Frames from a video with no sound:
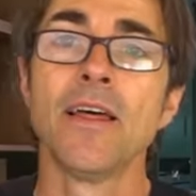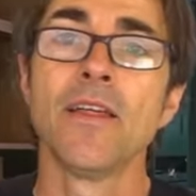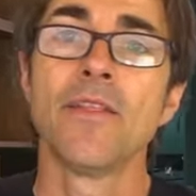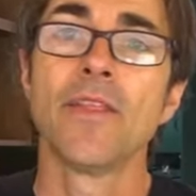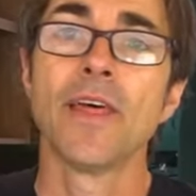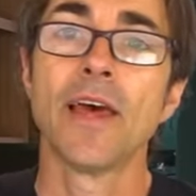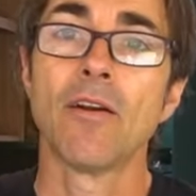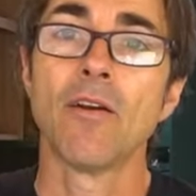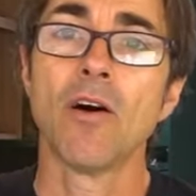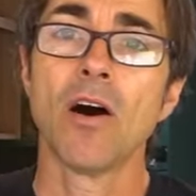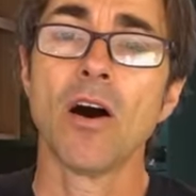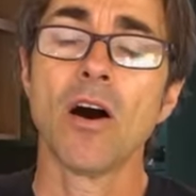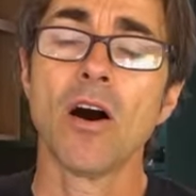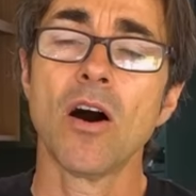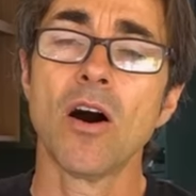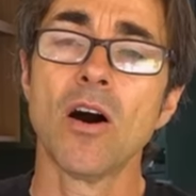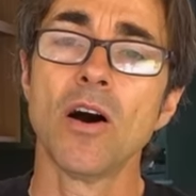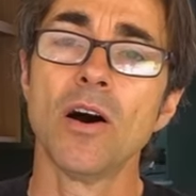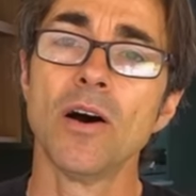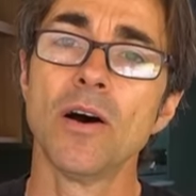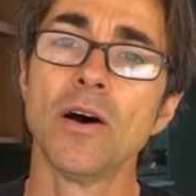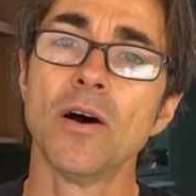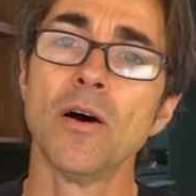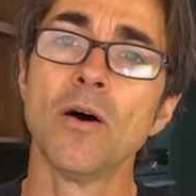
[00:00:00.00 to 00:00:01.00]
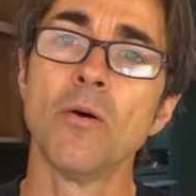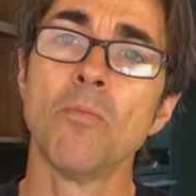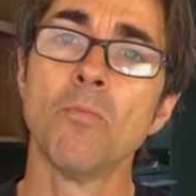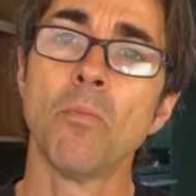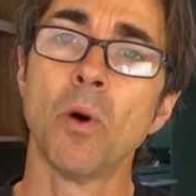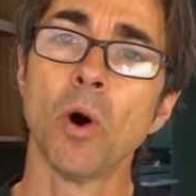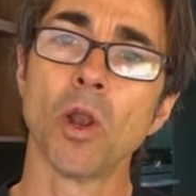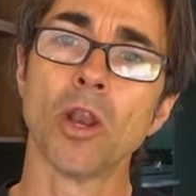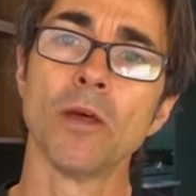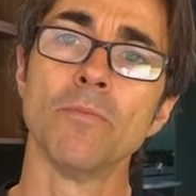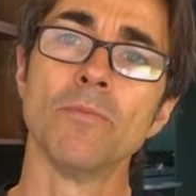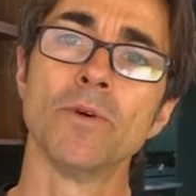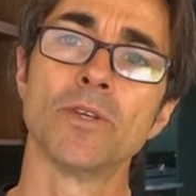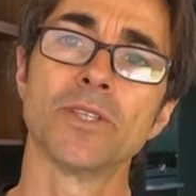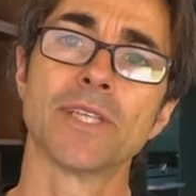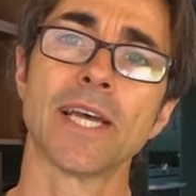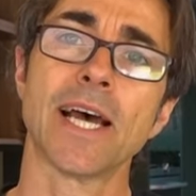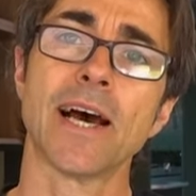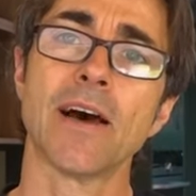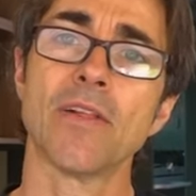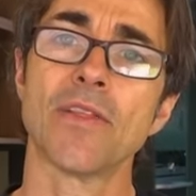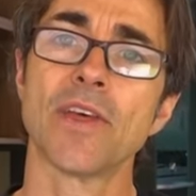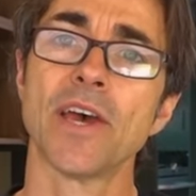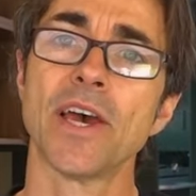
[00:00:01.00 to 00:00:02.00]
there are polymers
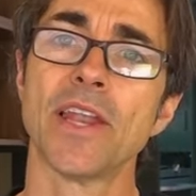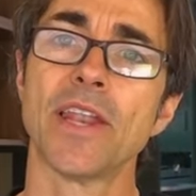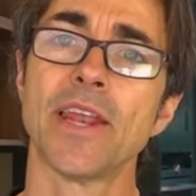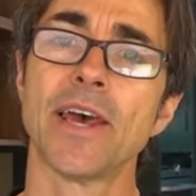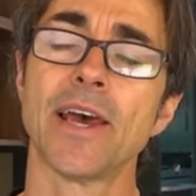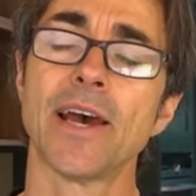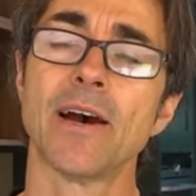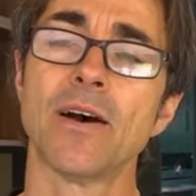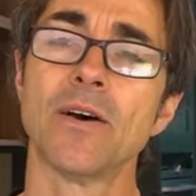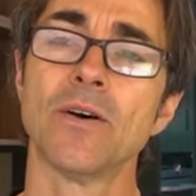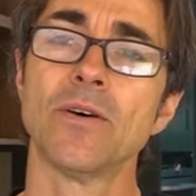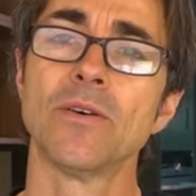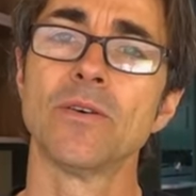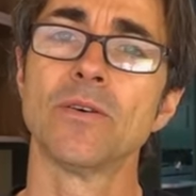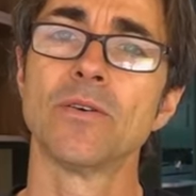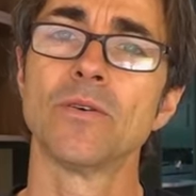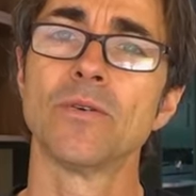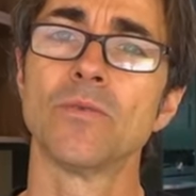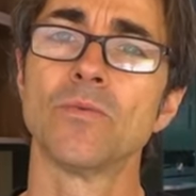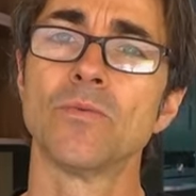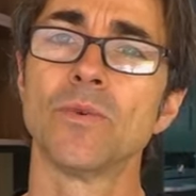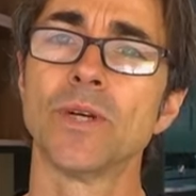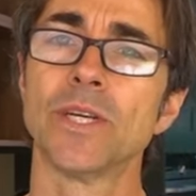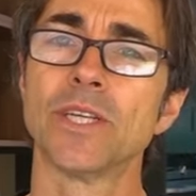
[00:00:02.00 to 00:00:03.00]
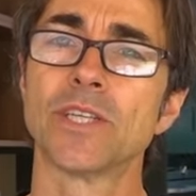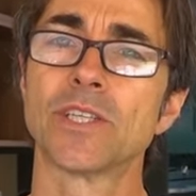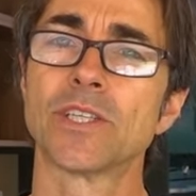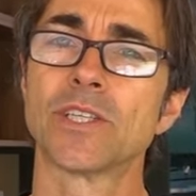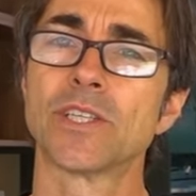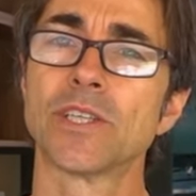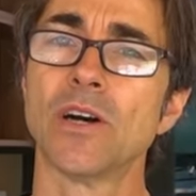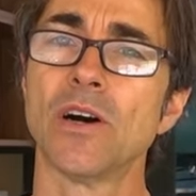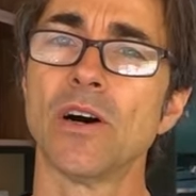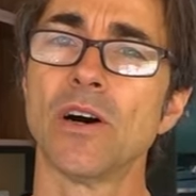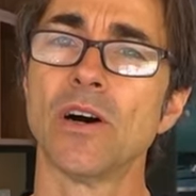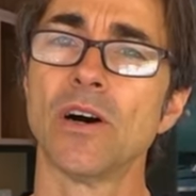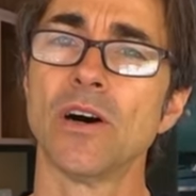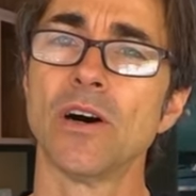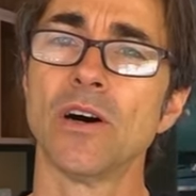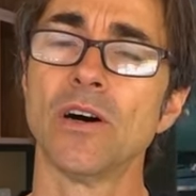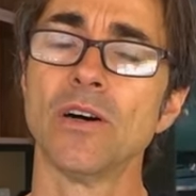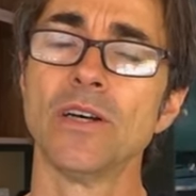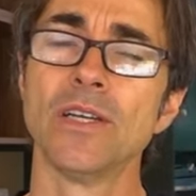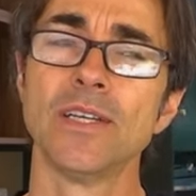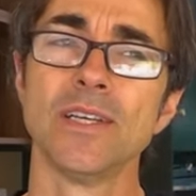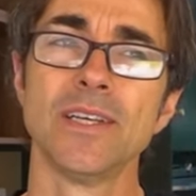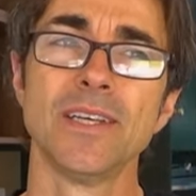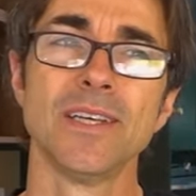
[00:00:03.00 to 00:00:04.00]
out there now which
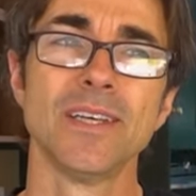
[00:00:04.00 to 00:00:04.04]
are